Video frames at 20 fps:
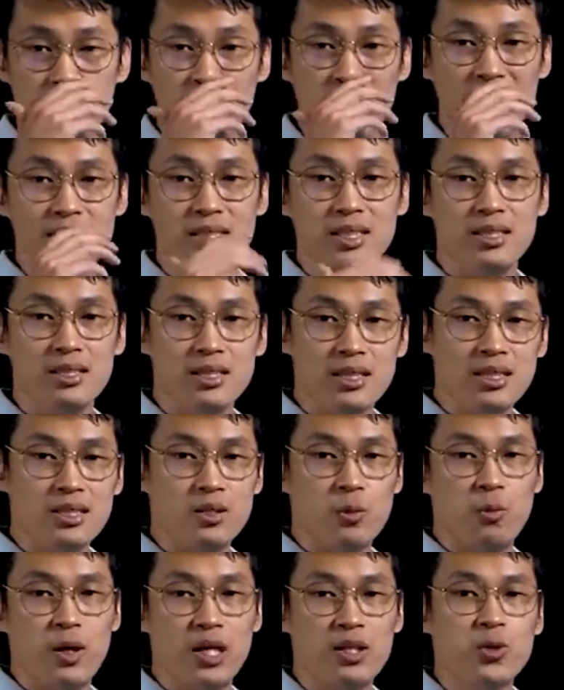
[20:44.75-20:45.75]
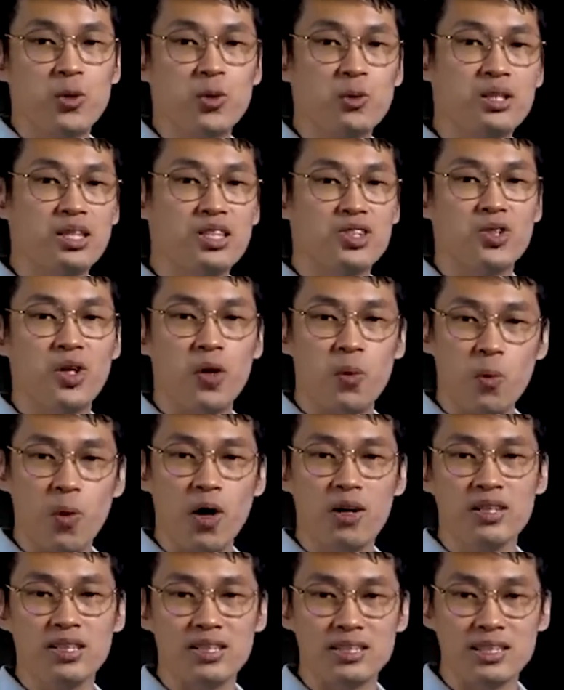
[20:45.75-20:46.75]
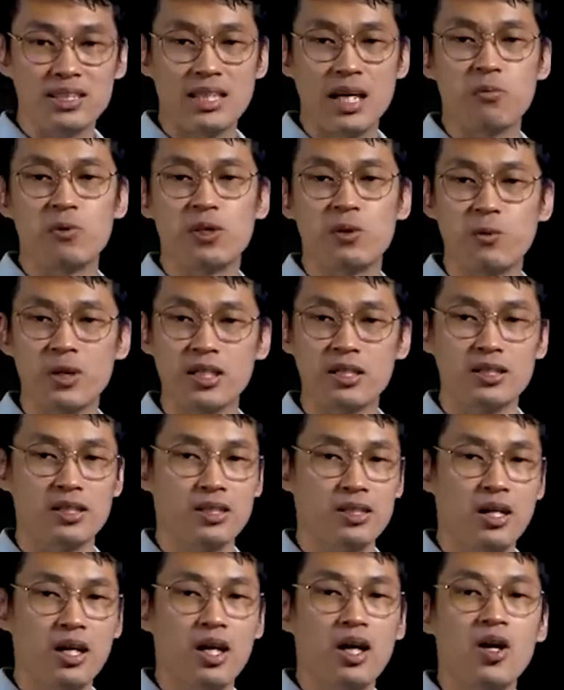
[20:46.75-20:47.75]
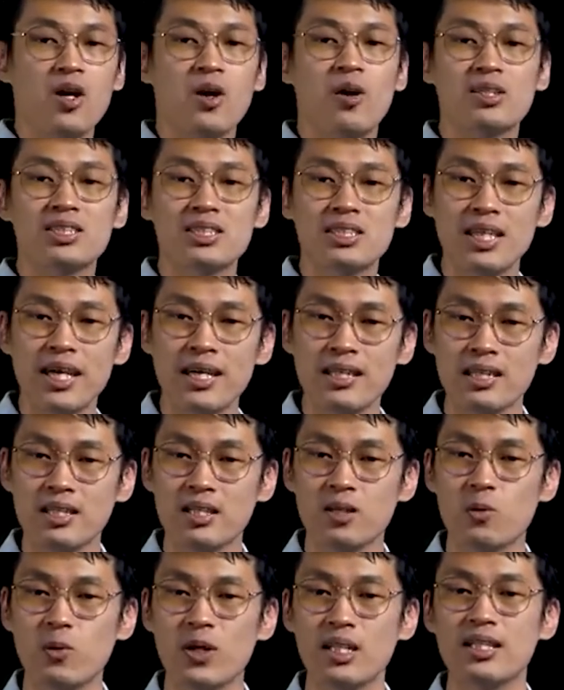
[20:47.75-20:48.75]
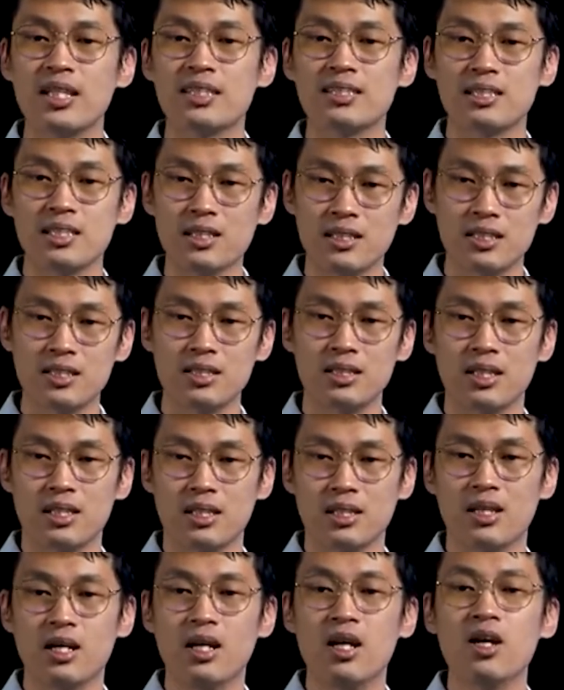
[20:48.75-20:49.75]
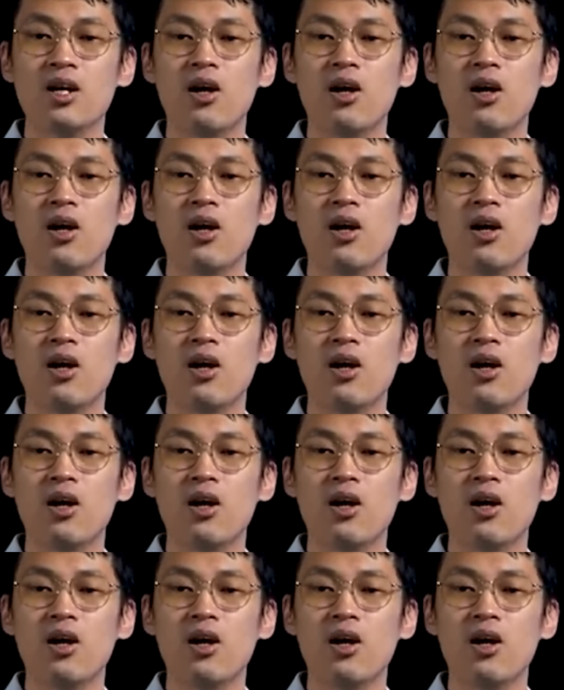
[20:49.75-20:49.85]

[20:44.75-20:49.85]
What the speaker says: Blessed is the one who does not walk in step with the wicked, or stand in the way that sinners take,